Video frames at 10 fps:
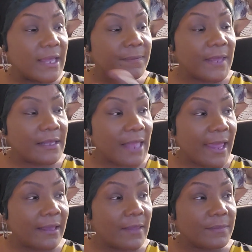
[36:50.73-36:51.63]
think
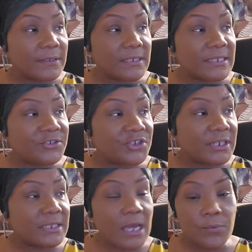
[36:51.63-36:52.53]
like the decision
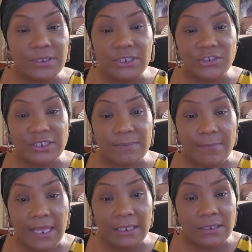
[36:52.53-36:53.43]
is going to just
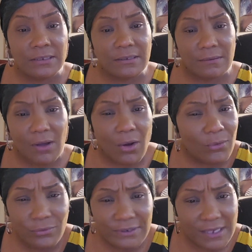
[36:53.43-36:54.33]
make its
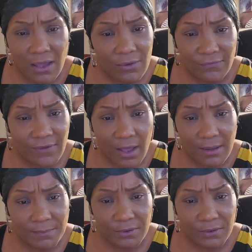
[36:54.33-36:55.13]
own self up.